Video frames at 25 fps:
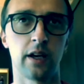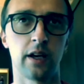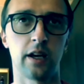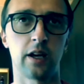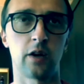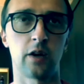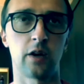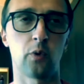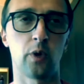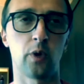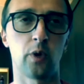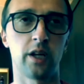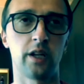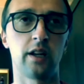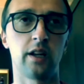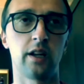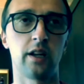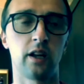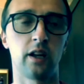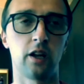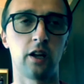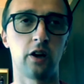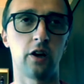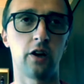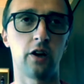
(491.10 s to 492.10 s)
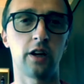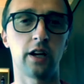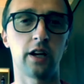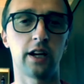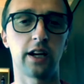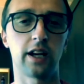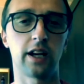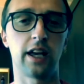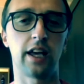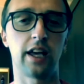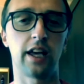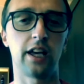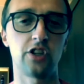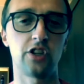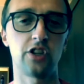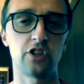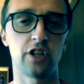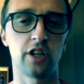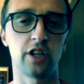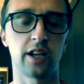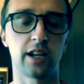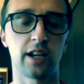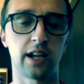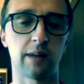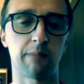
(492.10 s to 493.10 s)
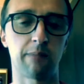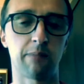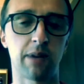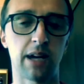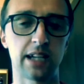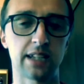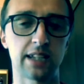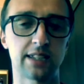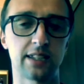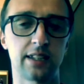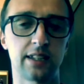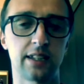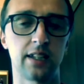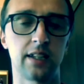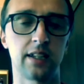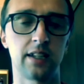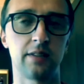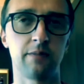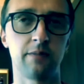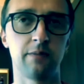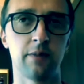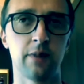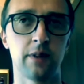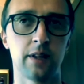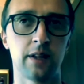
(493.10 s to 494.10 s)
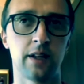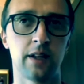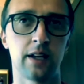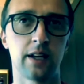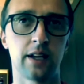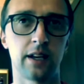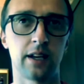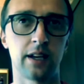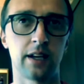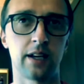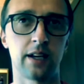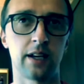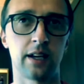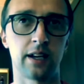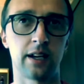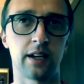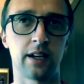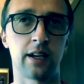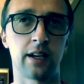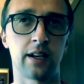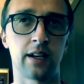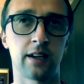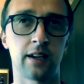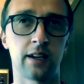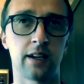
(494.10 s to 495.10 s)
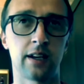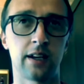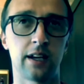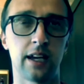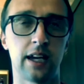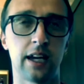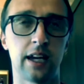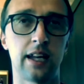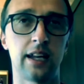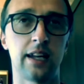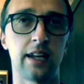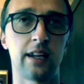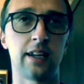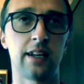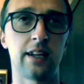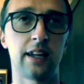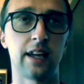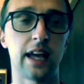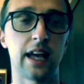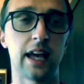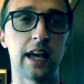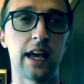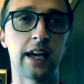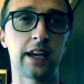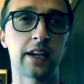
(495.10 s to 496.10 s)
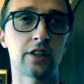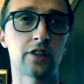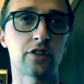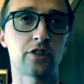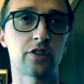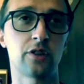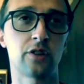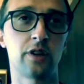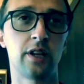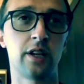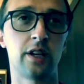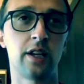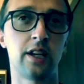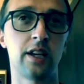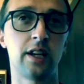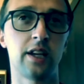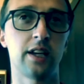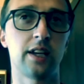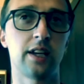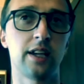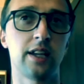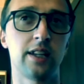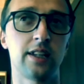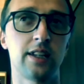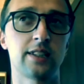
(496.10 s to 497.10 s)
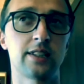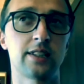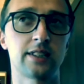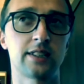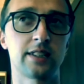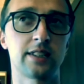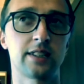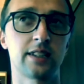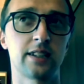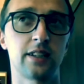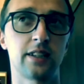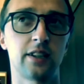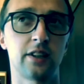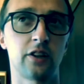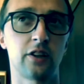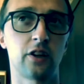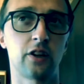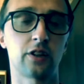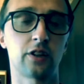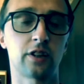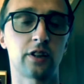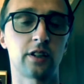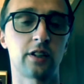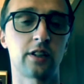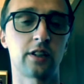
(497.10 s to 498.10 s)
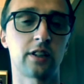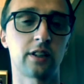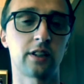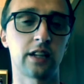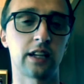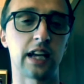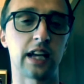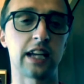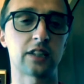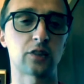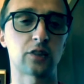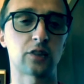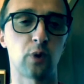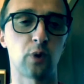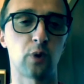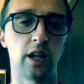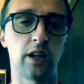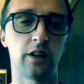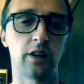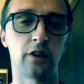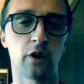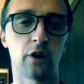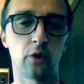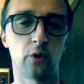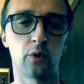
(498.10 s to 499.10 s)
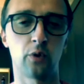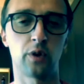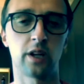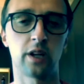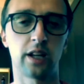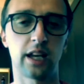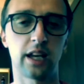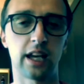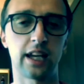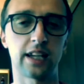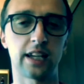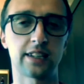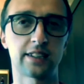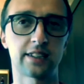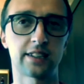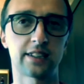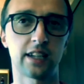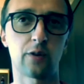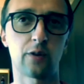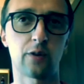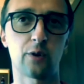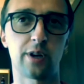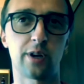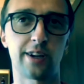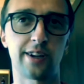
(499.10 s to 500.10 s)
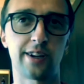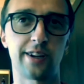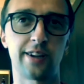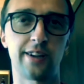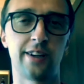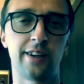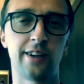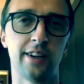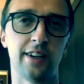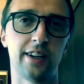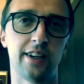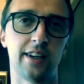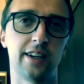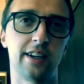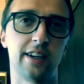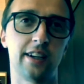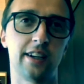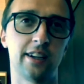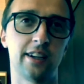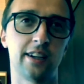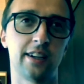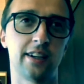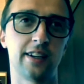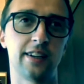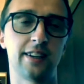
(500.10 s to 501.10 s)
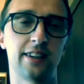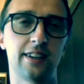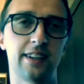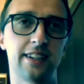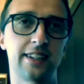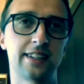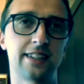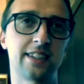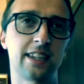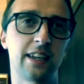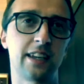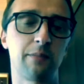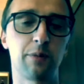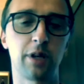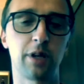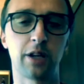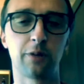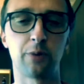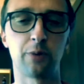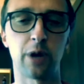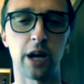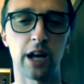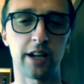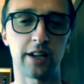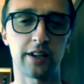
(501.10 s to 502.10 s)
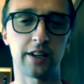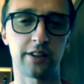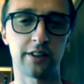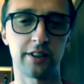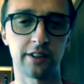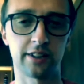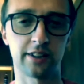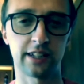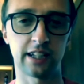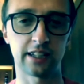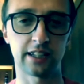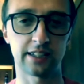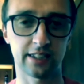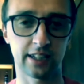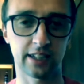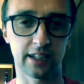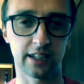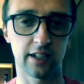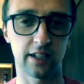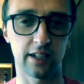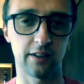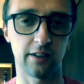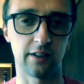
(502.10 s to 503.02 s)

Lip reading: with long aging capacity, and actually it's not as well known as our let's say big brother, the Tuscany.